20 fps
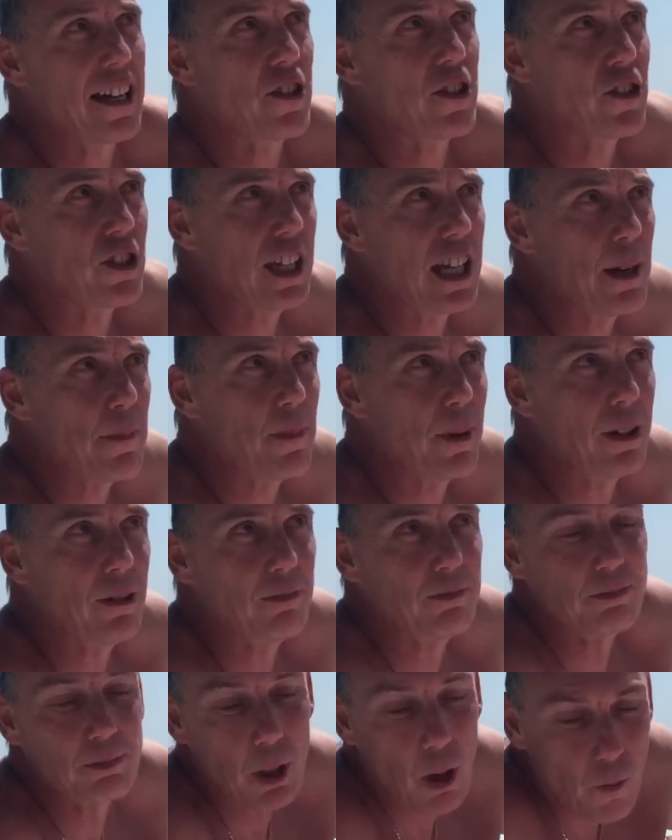didn't see it, but
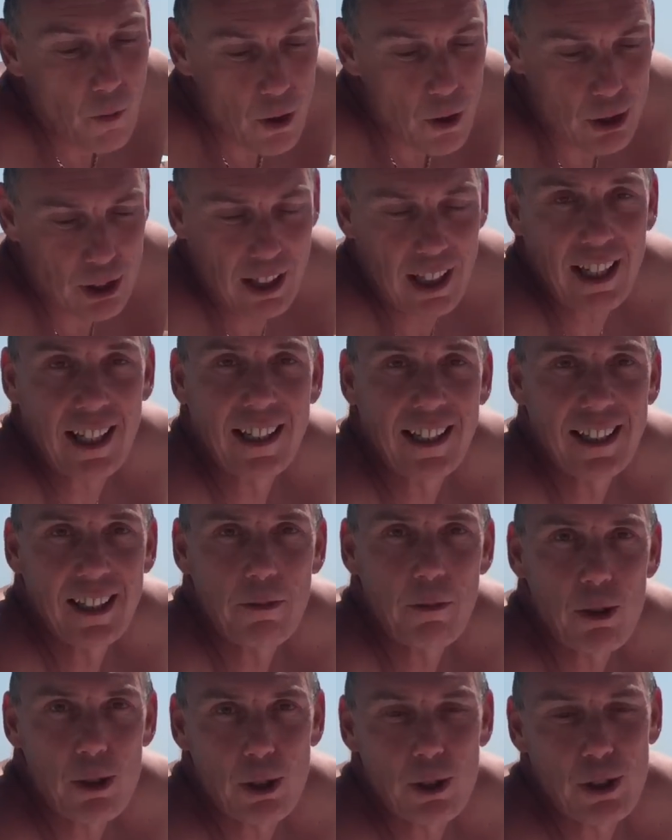obviously
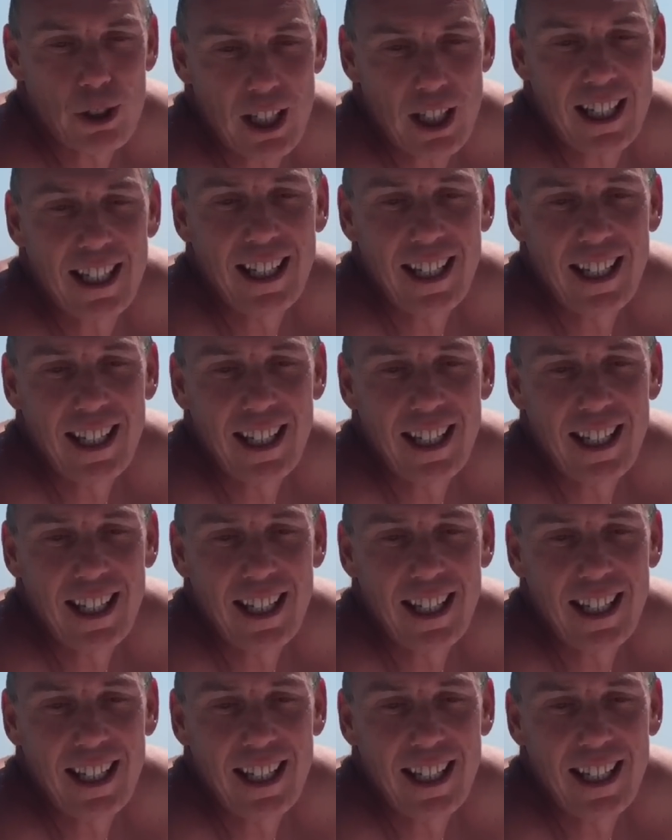we shall see.